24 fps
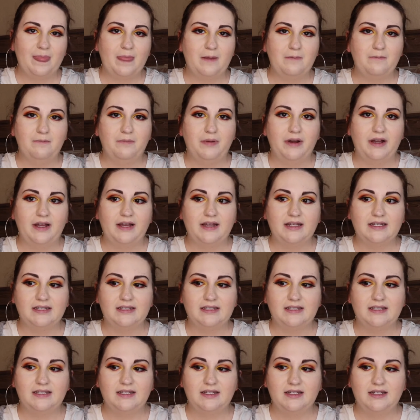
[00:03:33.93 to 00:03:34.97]

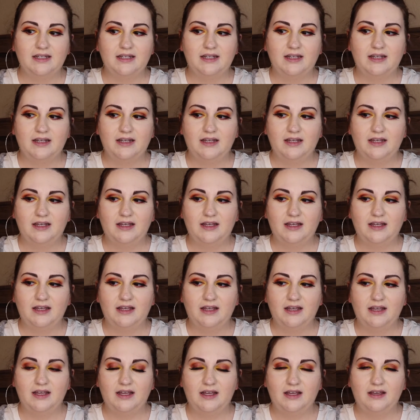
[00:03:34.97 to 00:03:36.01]
but
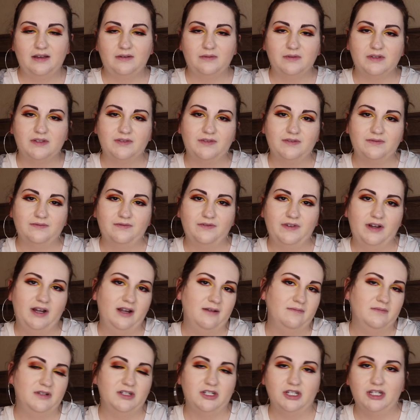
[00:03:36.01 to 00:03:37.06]
it was very
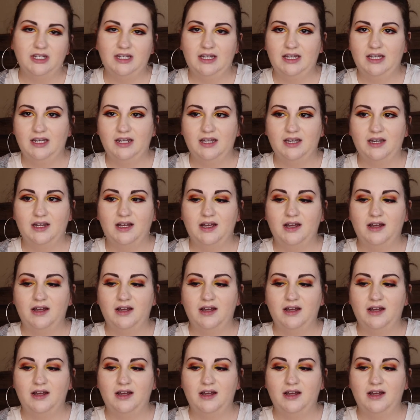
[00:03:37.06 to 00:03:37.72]
much needed.